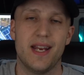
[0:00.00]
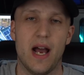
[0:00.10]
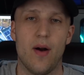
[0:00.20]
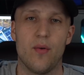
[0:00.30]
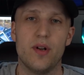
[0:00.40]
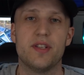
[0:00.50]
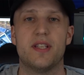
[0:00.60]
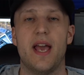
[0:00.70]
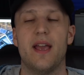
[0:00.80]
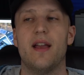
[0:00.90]
Now, I will
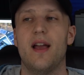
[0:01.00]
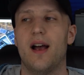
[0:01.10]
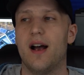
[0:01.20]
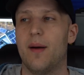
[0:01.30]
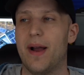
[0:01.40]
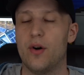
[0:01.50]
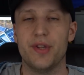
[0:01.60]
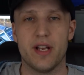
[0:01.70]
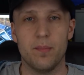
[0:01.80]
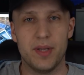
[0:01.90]
say my
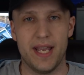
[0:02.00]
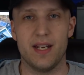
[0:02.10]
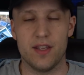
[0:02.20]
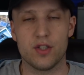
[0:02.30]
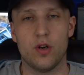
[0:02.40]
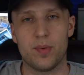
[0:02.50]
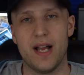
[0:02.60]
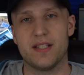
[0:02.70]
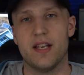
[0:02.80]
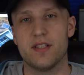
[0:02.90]
only complaint in this whole
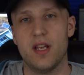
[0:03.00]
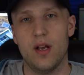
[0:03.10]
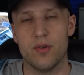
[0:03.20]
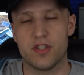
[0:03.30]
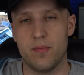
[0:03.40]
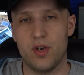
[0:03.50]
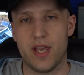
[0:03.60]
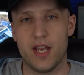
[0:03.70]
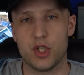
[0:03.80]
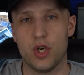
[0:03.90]
process was
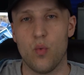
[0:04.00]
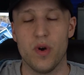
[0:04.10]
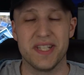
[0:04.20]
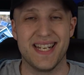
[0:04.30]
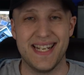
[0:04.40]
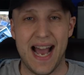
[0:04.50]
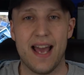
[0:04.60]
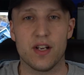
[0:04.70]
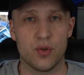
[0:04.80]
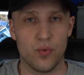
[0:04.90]
communication was
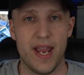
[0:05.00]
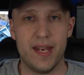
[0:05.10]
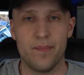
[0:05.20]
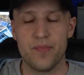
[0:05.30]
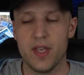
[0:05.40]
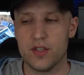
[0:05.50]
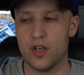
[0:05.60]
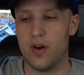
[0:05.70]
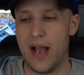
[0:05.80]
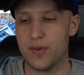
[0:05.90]
not great.
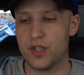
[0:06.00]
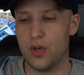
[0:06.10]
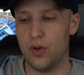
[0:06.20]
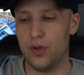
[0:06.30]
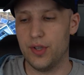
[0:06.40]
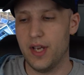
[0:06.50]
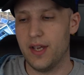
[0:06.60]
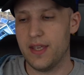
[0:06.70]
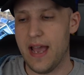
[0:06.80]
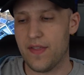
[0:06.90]
So I was told,
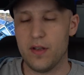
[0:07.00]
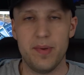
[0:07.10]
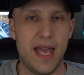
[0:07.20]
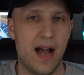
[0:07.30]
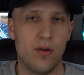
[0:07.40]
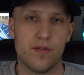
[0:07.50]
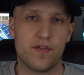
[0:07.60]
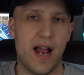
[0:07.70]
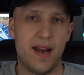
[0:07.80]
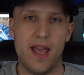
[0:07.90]
yeah, they'll be out
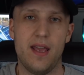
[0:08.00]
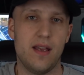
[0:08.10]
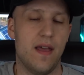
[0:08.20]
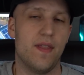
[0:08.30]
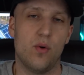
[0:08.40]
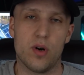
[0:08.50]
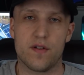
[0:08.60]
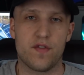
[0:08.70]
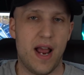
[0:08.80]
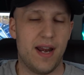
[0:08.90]
Friday and they'll work
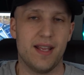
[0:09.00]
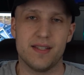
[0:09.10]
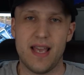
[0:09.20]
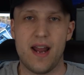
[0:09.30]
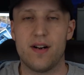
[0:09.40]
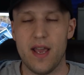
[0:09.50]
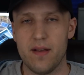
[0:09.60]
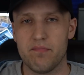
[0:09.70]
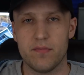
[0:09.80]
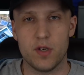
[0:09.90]
Friday and
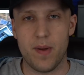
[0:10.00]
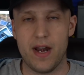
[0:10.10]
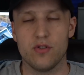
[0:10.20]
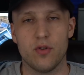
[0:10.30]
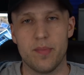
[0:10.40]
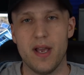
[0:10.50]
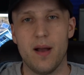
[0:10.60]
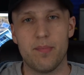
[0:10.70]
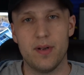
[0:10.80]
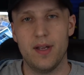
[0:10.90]
Saturday. Your panels will be
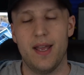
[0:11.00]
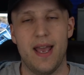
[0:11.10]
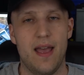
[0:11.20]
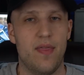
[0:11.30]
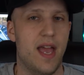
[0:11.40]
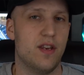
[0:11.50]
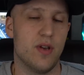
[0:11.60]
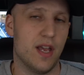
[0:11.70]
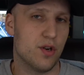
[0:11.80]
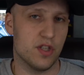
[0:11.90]
up and then you
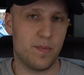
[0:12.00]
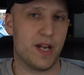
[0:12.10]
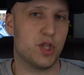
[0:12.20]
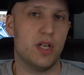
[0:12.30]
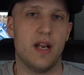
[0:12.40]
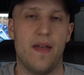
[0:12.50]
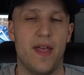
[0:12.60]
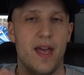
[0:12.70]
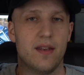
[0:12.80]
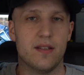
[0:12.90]
get your inspection and
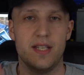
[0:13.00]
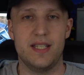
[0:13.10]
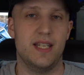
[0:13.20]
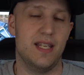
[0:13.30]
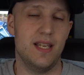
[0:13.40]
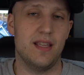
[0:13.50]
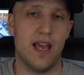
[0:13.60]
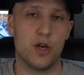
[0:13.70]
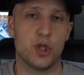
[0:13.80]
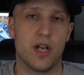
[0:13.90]
then DTE, the
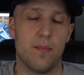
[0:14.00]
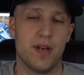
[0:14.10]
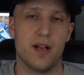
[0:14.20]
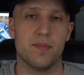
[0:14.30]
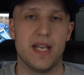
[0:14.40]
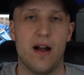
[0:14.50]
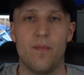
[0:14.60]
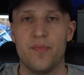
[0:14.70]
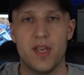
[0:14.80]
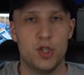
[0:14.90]
energy company, comes
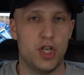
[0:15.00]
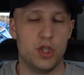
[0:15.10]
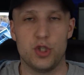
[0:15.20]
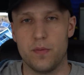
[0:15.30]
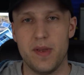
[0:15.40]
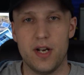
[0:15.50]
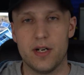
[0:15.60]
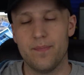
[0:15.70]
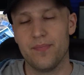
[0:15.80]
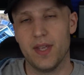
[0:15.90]
out, changes your
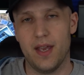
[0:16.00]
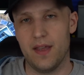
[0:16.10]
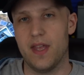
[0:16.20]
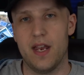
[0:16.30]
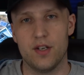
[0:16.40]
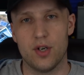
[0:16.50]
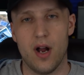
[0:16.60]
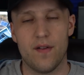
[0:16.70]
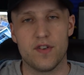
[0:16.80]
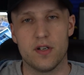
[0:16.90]
meter, and then you're
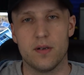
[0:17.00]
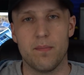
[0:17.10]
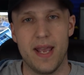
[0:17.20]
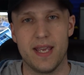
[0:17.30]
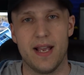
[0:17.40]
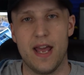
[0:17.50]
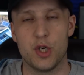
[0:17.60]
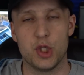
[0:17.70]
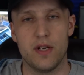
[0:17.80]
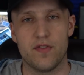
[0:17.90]
off, you're making
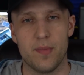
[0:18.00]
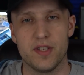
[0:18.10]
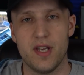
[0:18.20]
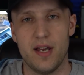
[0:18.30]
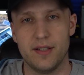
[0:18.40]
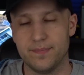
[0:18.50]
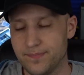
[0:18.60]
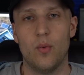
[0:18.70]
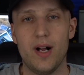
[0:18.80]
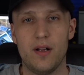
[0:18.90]
energy from the sun.
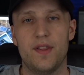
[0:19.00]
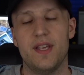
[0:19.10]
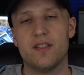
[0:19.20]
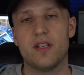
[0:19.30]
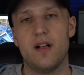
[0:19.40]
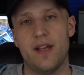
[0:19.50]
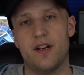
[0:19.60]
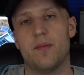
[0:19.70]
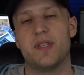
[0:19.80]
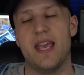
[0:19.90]
Well, the install
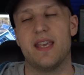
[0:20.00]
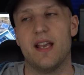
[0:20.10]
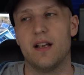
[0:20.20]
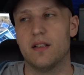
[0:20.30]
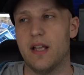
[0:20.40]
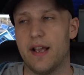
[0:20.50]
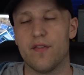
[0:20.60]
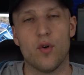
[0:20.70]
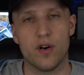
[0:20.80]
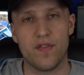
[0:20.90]
ended up taking like
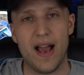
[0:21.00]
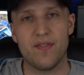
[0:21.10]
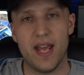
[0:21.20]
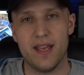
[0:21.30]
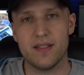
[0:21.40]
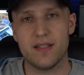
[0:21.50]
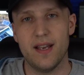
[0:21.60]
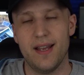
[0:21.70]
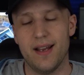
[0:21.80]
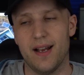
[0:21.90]
4 or 5 days
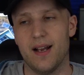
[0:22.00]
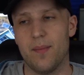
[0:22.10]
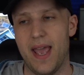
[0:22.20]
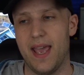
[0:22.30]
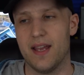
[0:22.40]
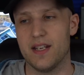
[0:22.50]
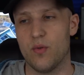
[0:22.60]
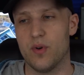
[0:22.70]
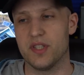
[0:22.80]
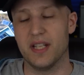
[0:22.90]
and it
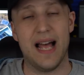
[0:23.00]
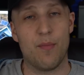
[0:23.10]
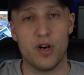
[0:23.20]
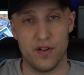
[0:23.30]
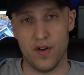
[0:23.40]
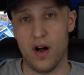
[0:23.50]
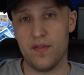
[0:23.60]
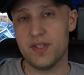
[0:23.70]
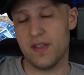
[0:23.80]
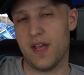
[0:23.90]
was a lot more
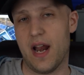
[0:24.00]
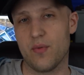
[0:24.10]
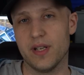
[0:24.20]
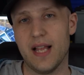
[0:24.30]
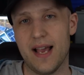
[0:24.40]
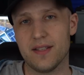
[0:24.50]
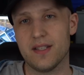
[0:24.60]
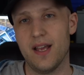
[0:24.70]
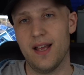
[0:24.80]
involved than I realized.